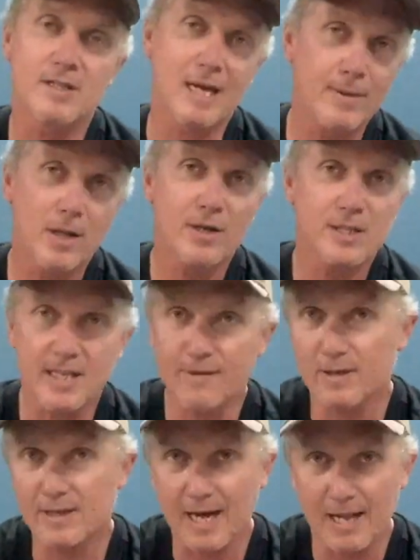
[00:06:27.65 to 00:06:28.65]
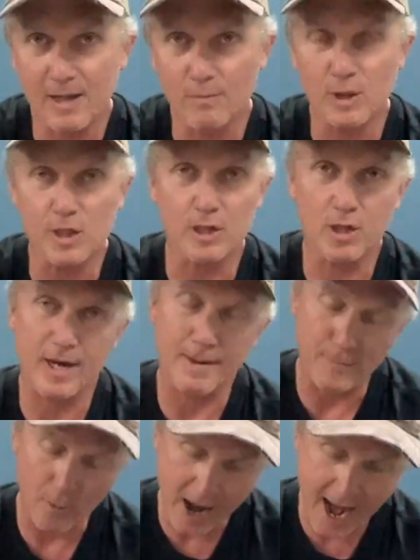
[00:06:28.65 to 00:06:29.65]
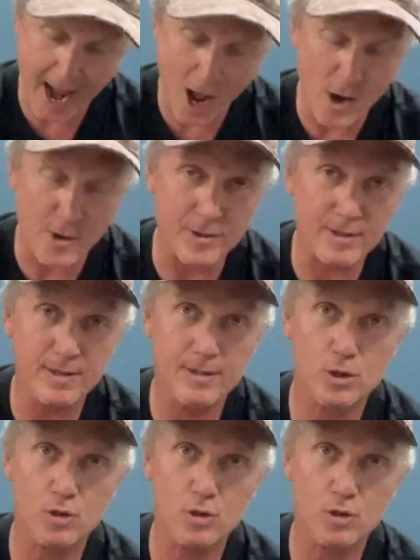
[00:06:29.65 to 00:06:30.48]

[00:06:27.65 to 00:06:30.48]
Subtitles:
007 colour, which is like a brown,